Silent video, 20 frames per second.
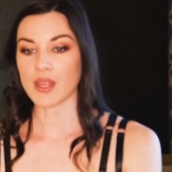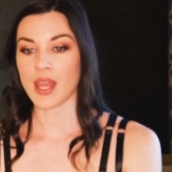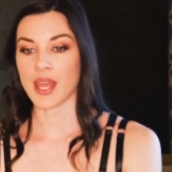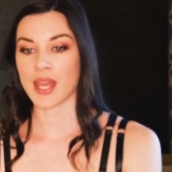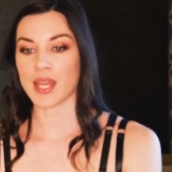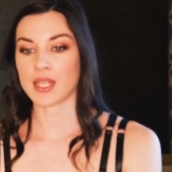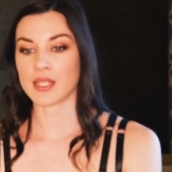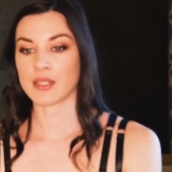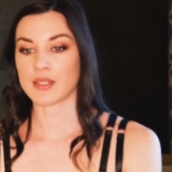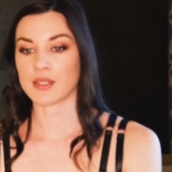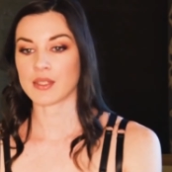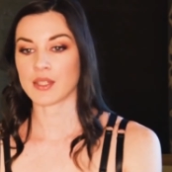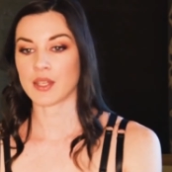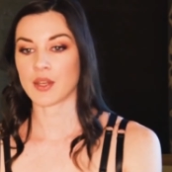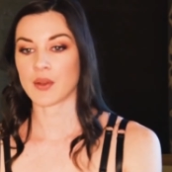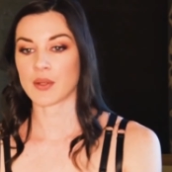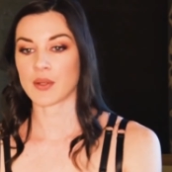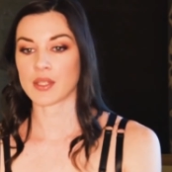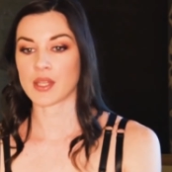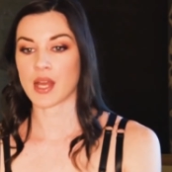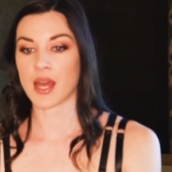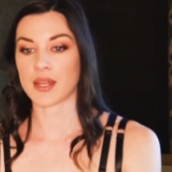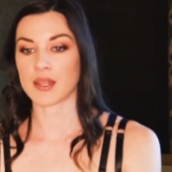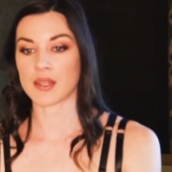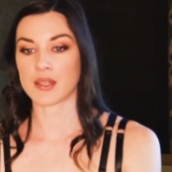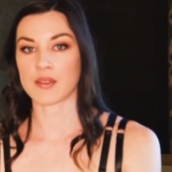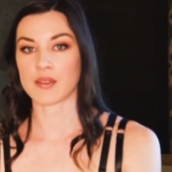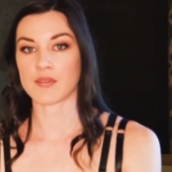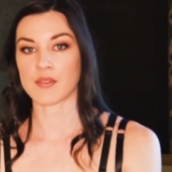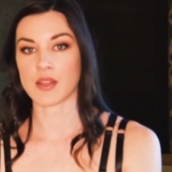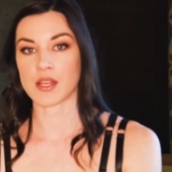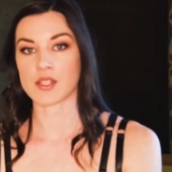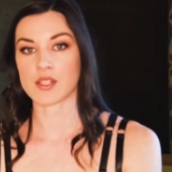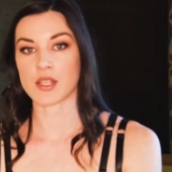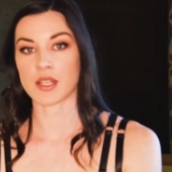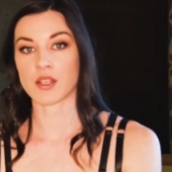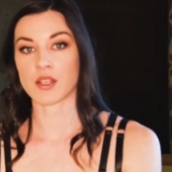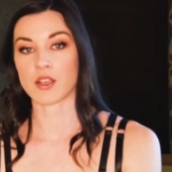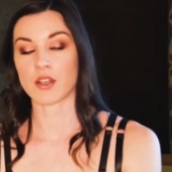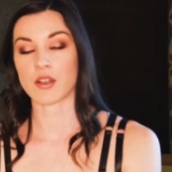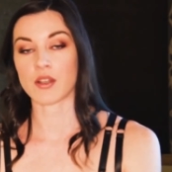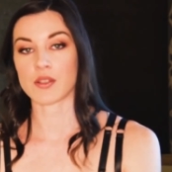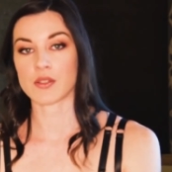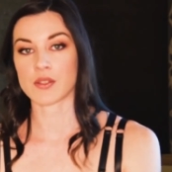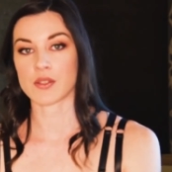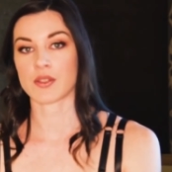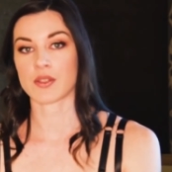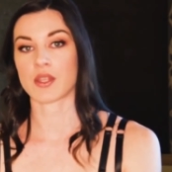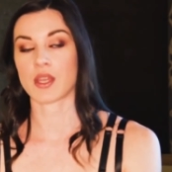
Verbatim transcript: and you know, a lot of the Fleshlight girls are